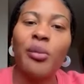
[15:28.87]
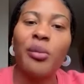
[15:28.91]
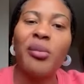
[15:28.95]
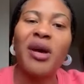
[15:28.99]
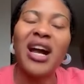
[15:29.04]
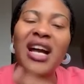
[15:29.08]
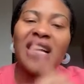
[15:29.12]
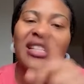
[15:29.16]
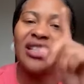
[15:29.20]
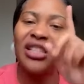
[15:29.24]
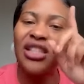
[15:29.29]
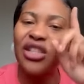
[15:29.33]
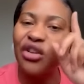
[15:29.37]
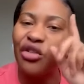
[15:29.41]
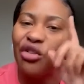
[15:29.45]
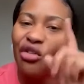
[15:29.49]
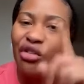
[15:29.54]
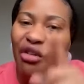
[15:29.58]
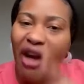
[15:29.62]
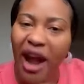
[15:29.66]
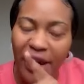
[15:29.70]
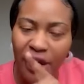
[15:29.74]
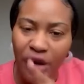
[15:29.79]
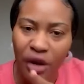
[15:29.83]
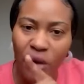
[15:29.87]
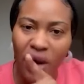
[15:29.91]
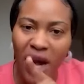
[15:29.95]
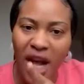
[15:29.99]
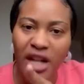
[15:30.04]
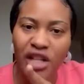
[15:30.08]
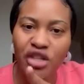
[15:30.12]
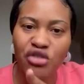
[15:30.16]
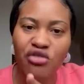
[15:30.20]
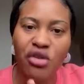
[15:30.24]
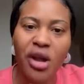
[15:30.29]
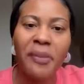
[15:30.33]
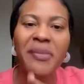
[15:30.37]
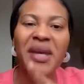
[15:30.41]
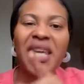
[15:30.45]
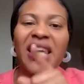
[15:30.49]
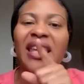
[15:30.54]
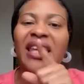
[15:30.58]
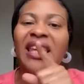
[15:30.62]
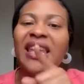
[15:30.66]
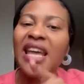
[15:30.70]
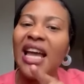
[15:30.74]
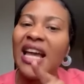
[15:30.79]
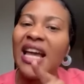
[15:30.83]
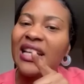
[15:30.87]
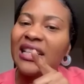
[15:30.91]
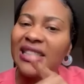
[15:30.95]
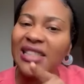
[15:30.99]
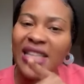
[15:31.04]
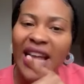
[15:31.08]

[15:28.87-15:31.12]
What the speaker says: Because you see, right now, Andre, me can't